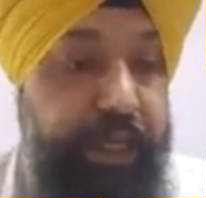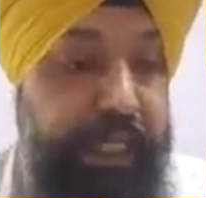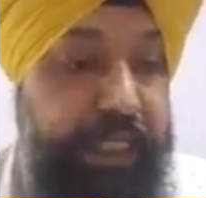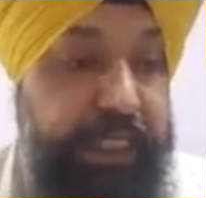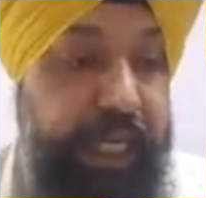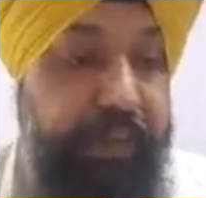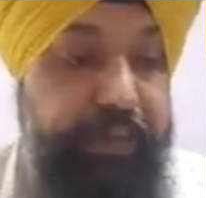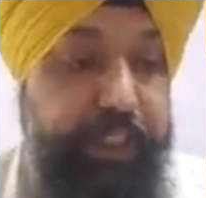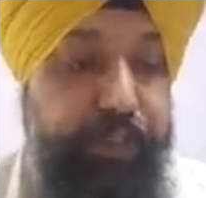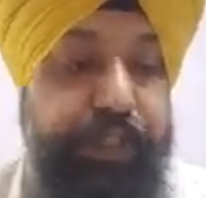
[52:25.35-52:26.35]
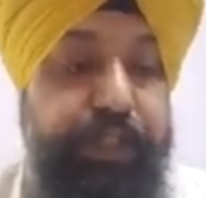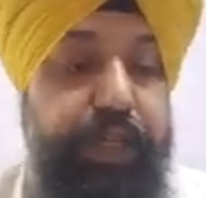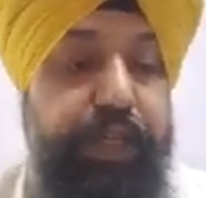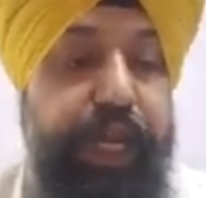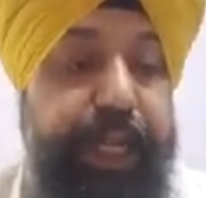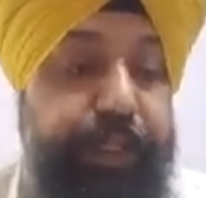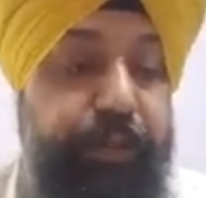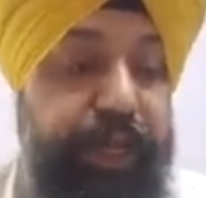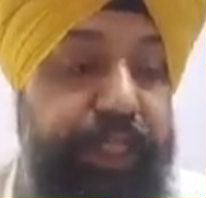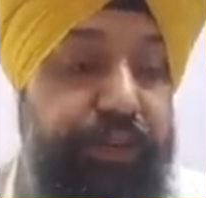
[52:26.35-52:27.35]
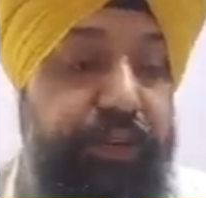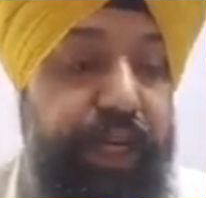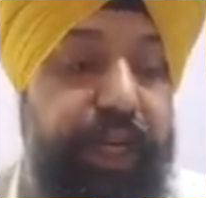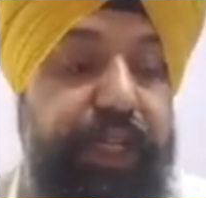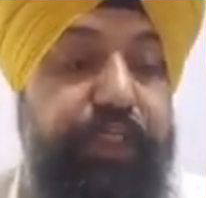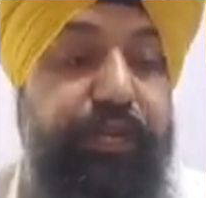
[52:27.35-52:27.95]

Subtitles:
Describe situation, express feelings,